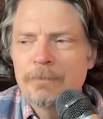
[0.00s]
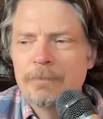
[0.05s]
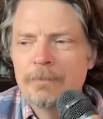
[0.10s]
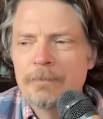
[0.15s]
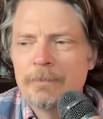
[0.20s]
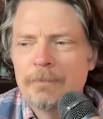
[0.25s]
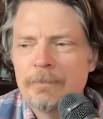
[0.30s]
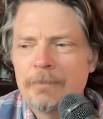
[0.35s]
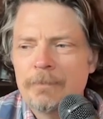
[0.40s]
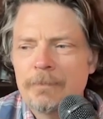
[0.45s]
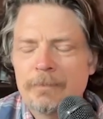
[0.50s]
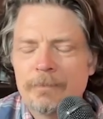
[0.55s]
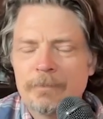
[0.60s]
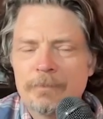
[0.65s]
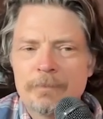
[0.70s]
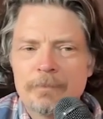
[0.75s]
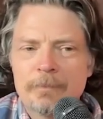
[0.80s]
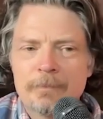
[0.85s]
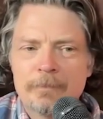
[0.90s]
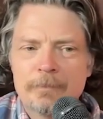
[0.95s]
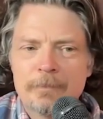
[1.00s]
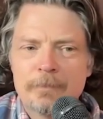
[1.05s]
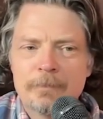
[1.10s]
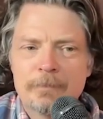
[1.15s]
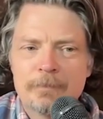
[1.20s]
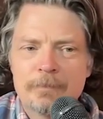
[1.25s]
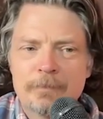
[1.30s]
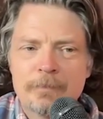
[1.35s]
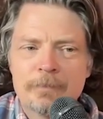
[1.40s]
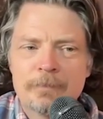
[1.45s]

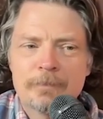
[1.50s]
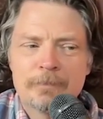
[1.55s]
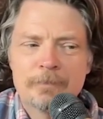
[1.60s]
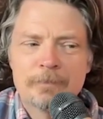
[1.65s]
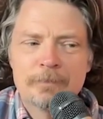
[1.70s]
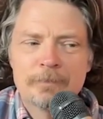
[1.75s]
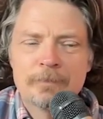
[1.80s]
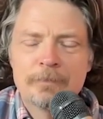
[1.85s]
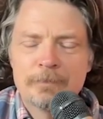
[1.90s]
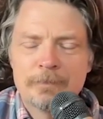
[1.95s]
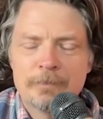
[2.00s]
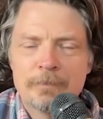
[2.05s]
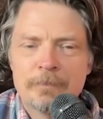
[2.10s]
The person shown says nothing.